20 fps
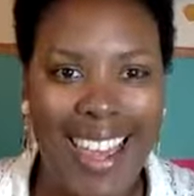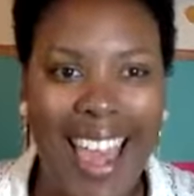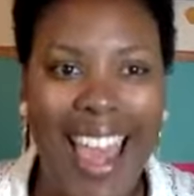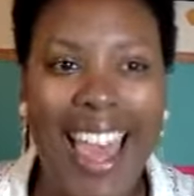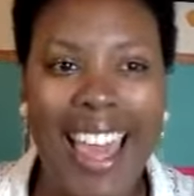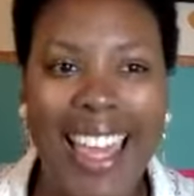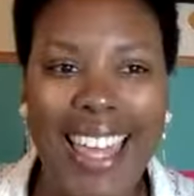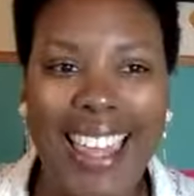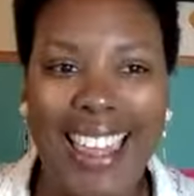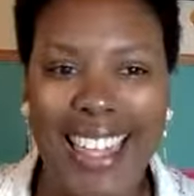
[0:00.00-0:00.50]

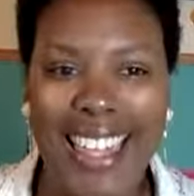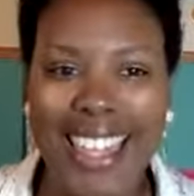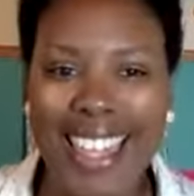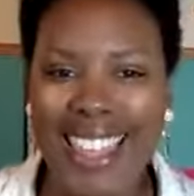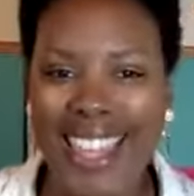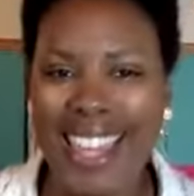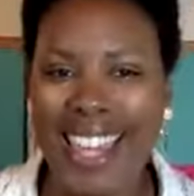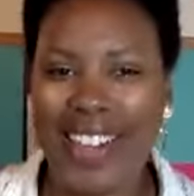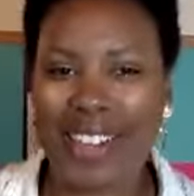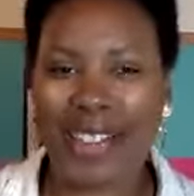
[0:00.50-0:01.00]
I
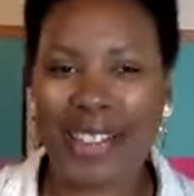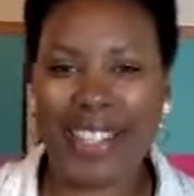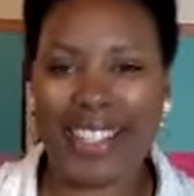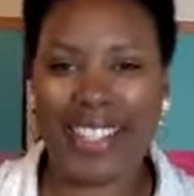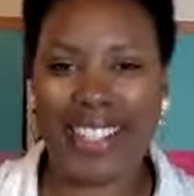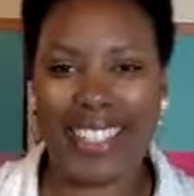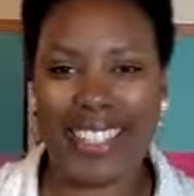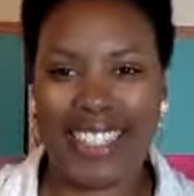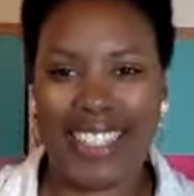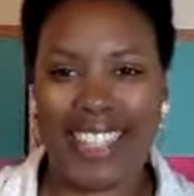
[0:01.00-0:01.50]
think that we're
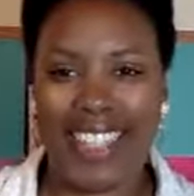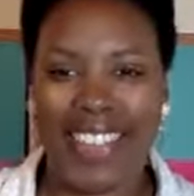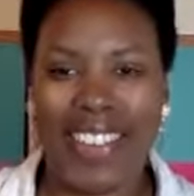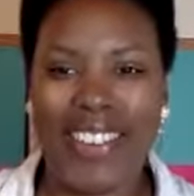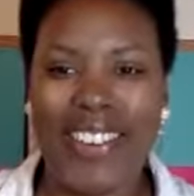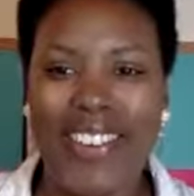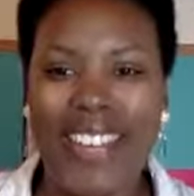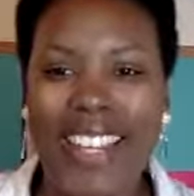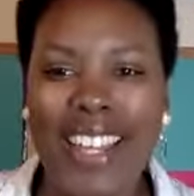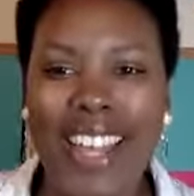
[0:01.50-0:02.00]
good to go.